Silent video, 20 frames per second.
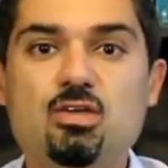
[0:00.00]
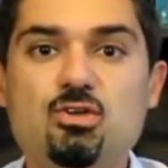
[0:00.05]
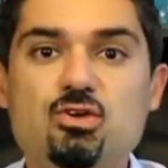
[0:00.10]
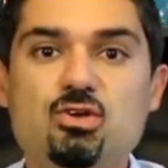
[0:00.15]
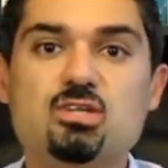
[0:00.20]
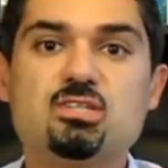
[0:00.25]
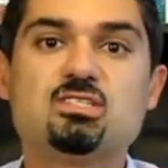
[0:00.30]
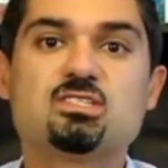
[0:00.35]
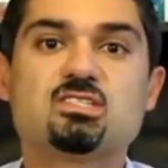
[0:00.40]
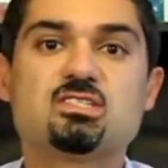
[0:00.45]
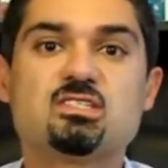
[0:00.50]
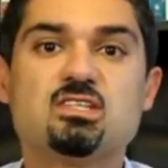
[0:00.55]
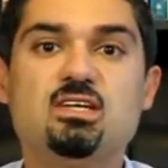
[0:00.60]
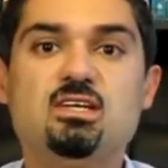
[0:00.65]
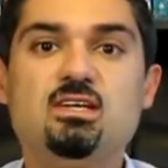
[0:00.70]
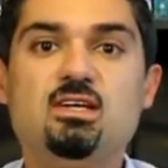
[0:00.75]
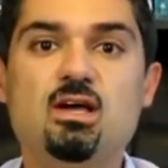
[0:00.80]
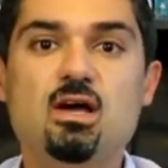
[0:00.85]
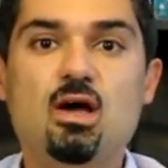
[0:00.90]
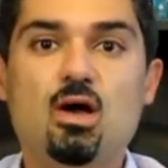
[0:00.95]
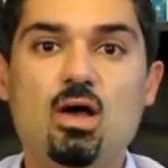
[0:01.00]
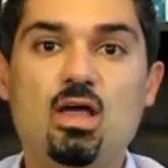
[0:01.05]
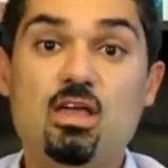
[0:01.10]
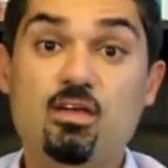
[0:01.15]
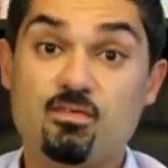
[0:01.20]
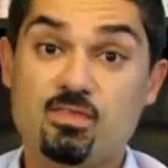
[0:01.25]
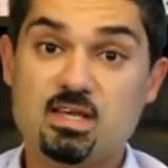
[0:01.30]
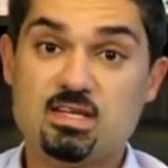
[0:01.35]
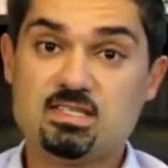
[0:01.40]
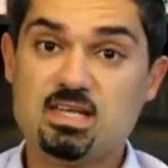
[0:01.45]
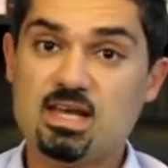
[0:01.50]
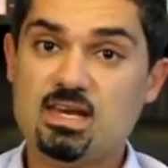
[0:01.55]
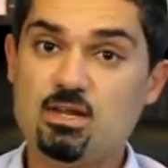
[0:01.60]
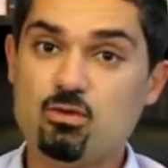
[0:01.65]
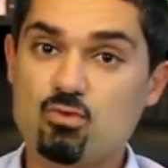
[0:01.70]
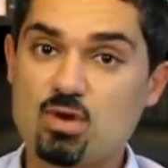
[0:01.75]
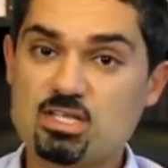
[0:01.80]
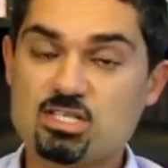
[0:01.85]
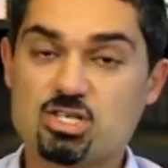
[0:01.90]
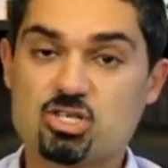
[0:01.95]
You can see if there's any
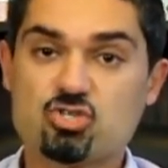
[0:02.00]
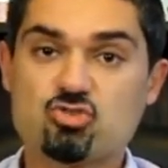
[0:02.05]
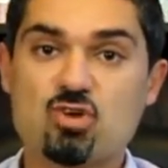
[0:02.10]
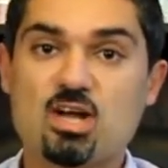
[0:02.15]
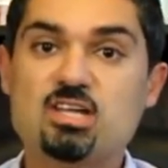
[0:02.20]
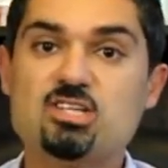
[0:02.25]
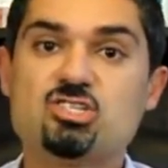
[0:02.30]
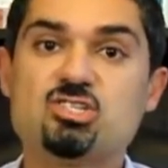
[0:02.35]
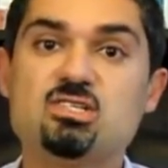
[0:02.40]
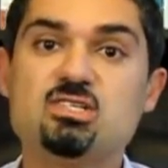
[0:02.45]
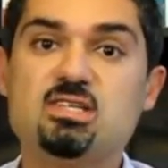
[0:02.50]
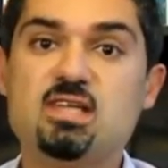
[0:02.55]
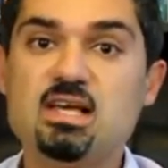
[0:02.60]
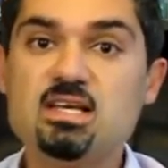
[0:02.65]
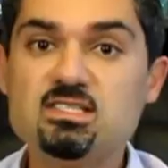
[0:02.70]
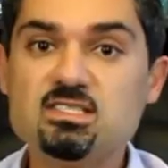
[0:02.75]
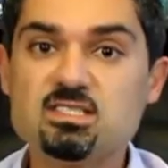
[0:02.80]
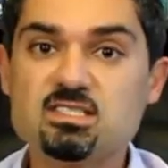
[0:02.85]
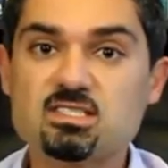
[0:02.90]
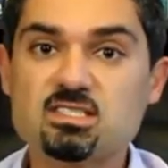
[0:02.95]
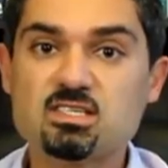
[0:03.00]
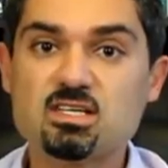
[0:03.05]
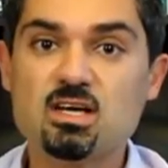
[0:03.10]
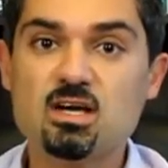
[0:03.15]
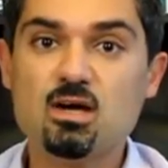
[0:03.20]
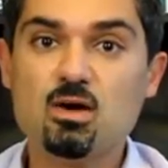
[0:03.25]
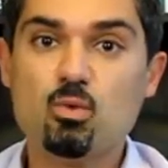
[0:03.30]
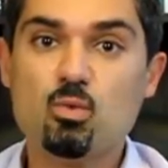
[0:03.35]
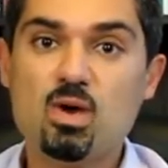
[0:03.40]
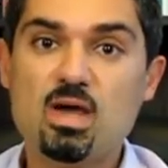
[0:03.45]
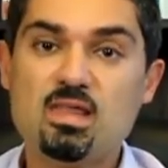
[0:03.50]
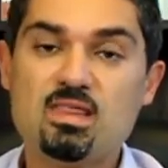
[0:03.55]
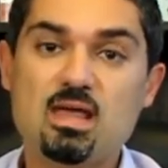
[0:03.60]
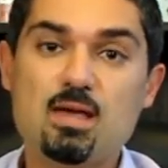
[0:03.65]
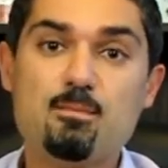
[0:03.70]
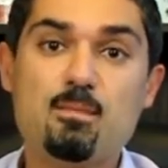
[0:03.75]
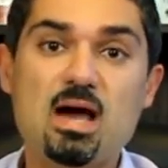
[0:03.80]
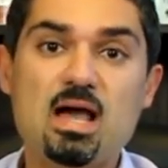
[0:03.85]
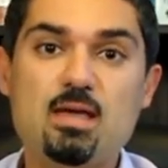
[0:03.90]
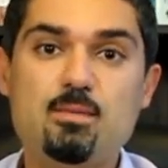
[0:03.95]
registration desk where
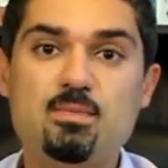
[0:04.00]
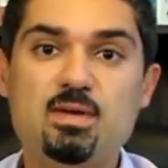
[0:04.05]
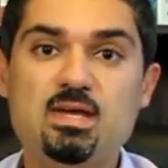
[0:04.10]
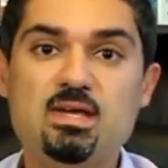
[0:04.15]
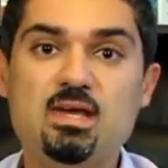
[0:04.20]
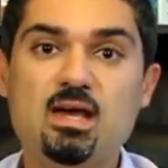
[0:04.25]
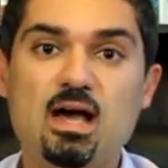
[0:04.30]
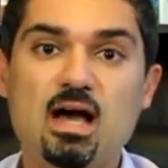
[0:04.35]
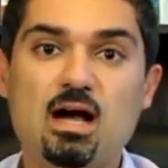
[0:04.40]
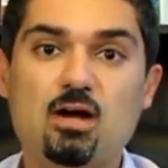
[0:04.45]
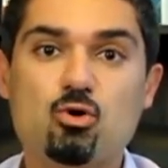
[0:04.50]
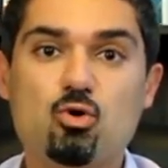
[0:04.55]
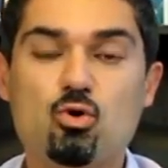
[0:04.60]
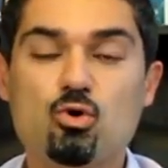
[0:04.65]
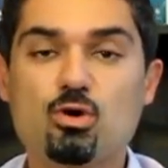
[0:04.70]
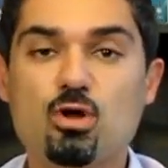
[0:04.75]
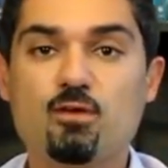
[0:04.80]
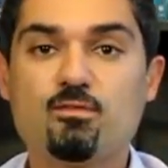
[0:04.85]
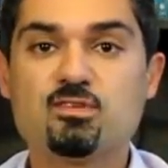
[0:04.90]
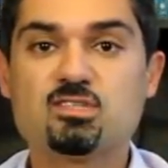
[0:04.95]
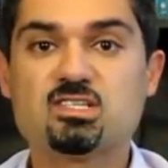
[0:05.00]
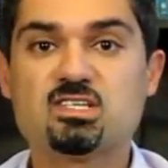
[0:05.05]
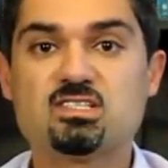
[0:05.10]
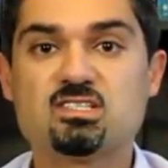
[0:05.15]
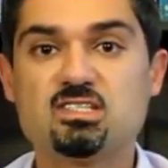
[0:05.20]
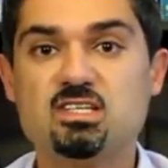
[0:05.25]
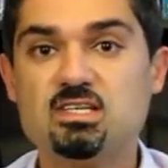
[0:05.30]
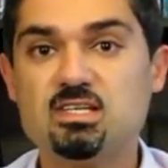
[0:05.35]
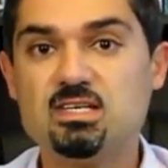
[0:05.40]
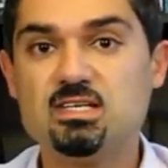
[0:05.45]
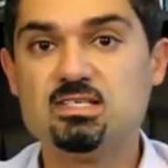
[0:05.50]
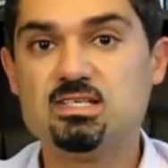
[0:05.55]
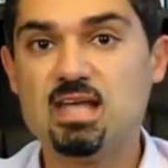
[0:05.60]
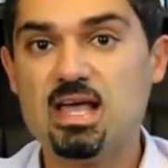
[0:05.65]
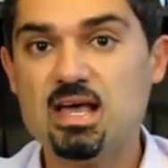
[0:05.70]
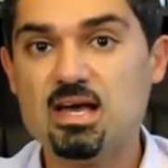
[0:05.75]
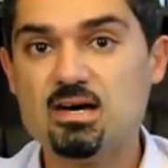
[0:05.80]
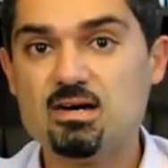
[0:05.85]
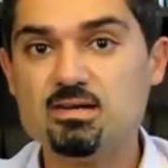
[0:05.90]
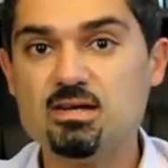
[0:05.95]
there may be a court officer sitting
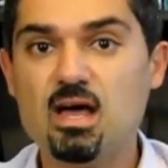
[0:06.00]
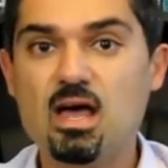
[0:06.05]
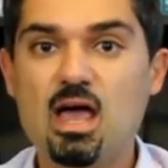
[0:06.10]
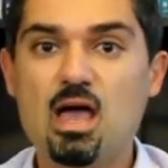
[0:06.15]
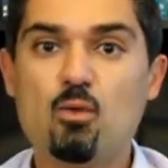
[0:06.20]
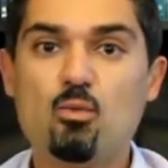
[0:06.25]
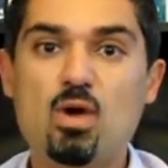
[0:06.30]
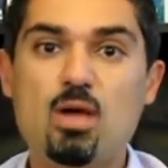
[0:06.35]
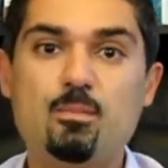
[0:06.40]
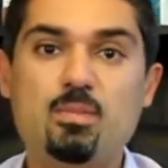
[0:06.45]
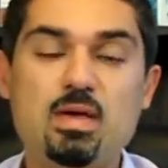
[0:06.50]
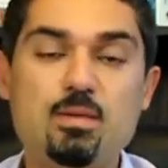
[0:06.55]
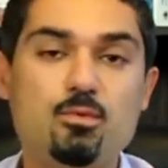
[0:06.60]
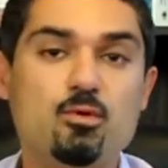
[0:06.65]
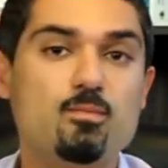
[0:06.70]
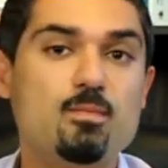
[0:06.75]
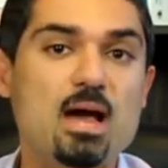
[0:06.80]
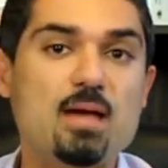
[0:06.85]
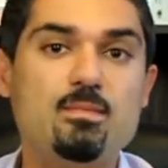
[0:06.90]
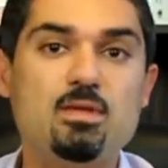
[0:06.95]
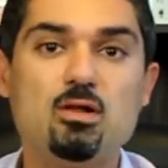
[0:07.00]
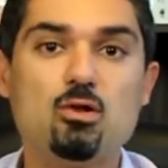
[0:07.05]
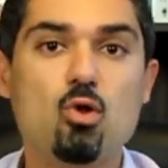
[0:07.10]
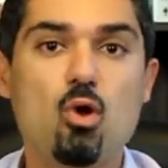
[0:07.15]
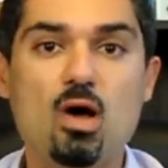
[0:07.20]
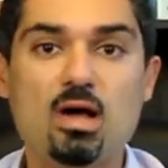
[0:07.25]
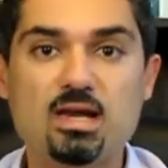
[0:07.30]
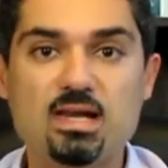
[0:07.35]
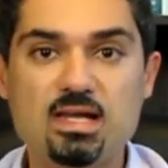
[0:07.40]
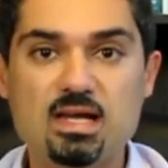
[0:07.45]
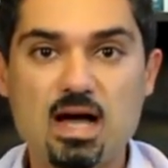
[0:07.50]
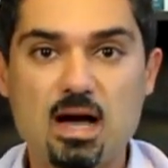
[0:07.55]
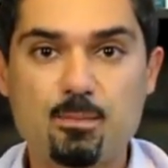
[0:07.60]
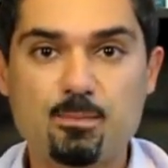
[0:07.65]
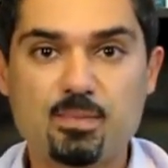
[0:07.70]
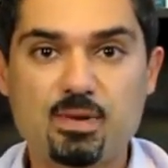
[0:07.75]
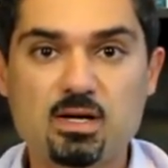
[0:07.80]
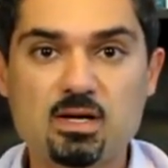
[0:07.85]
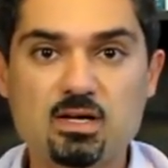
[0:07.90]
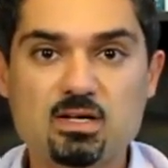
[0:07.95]
down and where people may be lining
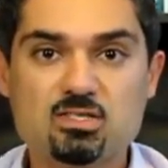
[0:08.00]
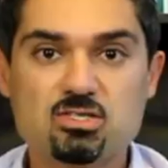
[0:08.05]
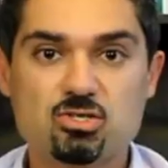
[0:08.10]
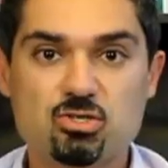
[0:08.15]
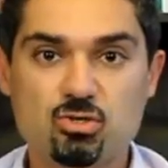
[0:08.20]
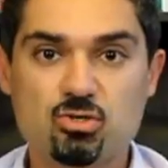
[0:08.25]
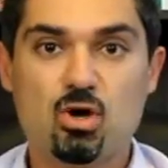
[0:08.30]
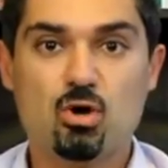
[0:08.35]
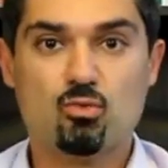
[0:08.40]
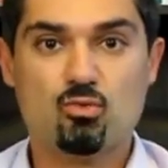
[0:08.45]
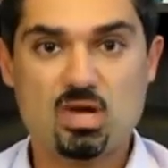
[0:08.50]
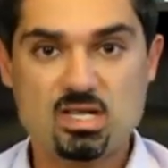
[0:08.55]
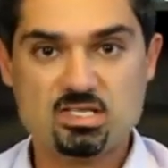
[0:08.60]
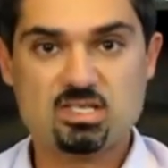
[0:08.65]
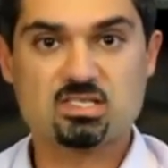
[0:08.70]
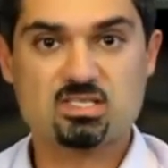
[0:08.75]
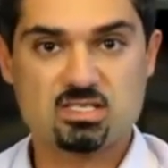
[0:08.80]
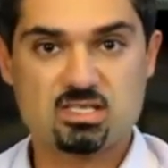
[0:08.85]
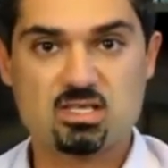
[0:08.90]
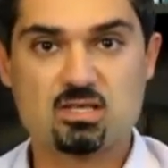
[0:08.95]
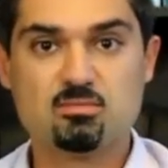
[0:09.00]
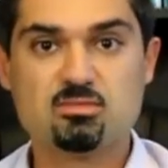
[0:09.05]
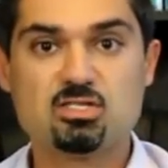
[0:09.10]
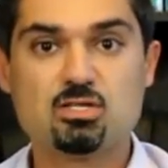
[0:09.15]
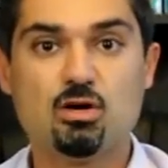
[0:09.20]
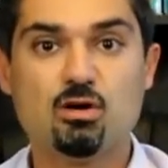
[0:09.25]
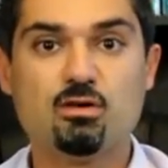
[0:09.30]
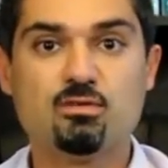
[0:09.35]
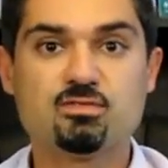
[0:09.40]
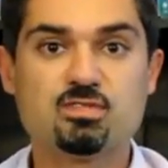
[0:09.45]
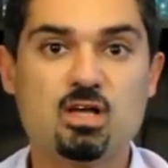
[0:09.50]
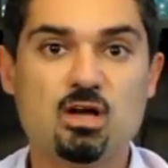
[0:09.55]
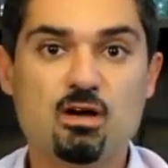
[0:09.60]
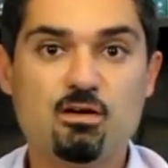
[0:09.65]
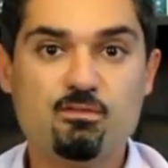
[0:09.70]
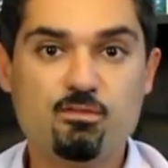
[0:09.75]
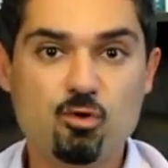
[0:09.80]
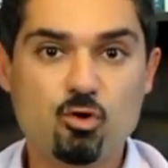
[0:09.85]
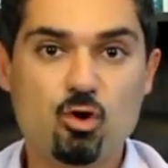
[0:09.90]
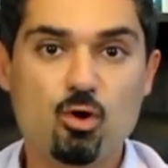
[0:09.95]
up to register themselves
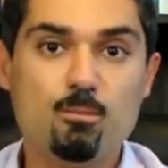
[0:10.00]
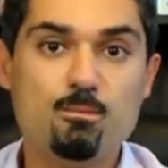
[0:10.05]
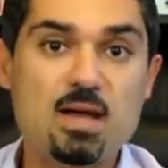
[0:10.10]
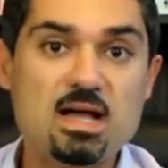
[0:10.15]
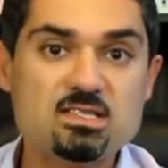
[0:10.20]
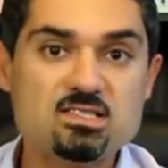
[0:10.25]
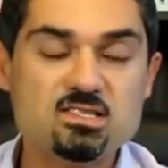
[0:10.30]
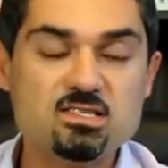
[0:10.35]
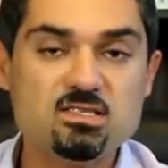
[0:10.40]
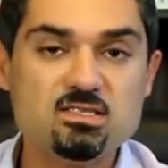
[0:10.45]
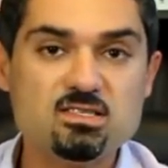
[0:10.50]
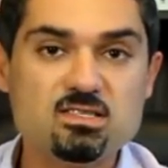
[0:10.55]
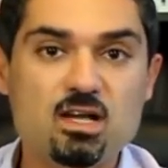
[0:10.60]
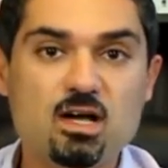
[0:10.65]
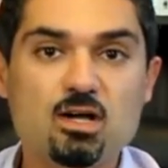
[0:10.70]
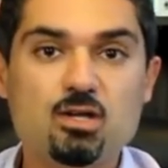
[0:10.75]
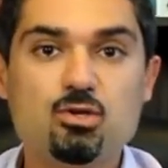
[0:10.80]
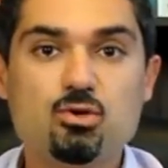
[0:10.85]
for matters.